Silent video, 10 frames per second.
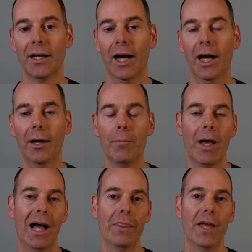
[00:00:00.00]

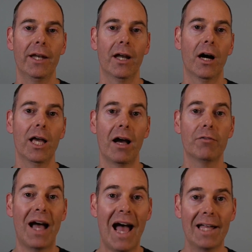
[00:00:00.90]
And then I
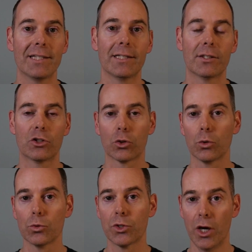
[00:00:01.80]
have added the
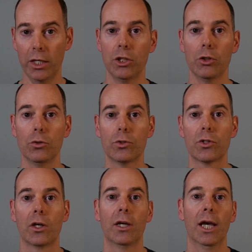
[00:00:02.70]
tools that I use
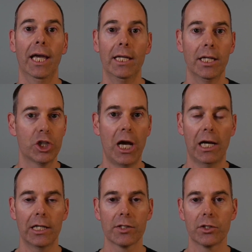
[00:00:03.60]
in a
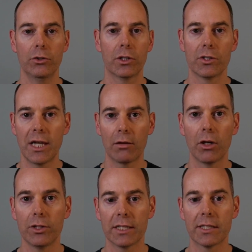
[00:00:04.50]
checklist. So you can
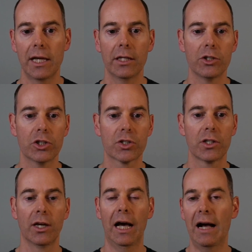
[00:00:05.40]
download that today and just
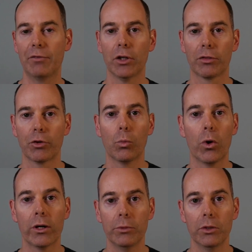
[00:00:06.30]
have a look through what
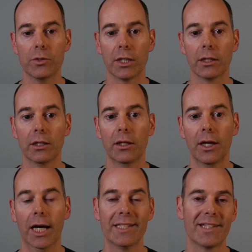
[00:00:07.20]
I'm using
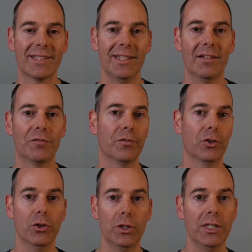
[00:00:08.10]
and to see if
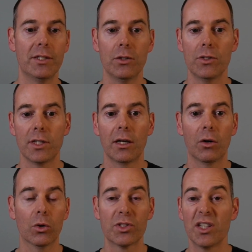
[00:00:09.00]
you need to use it
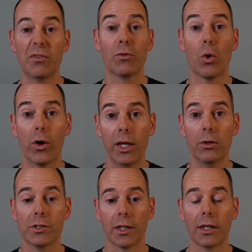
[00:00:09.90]
or to see if you're already
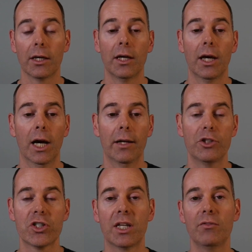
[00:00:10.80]
using it,
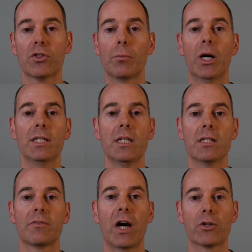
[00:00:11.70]
just to give you some ideas
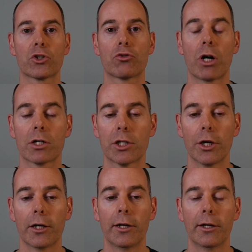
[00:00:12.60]
of how to
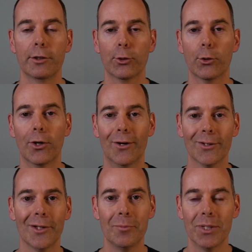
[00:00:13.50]
structure your
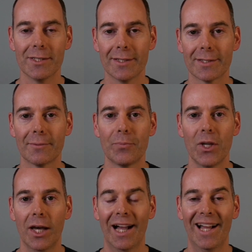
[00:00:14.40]
online business.
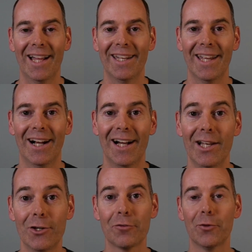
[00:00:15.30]
And I
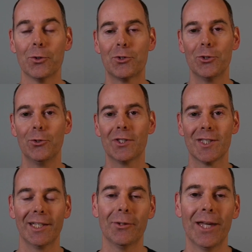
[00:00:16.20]
look forward to
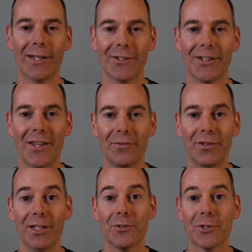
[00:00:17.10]
seeing you again on another
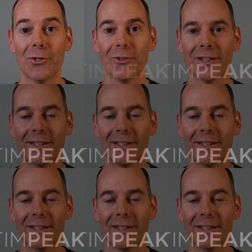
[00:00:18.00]
video soon.